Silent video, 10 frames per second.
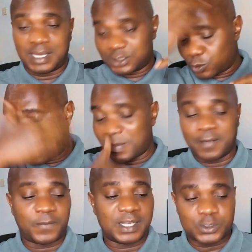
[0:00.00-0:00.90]
swap my
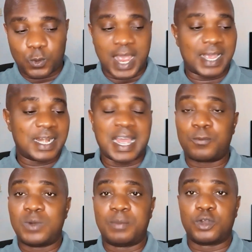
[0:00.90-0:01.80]
face, wear a glass.
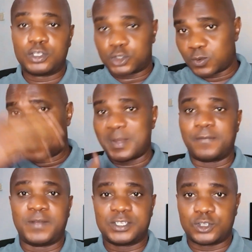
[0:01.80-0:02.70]
I'm going to swap my
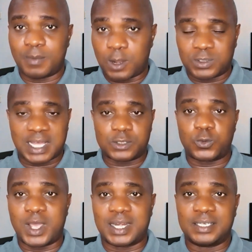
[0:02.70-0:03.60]
face normal
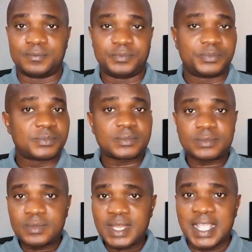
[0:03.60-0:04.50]
without wearing
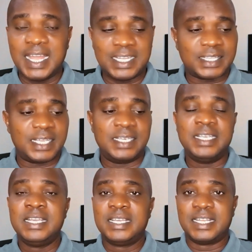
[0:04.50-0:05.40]

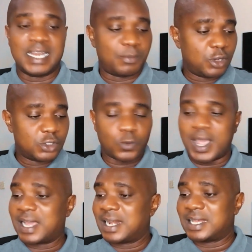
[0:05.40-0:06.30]
anything. Then I'm going to
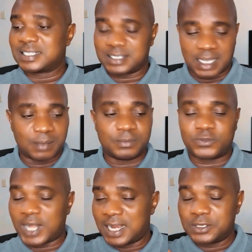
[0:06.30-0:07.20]
wear a glass, try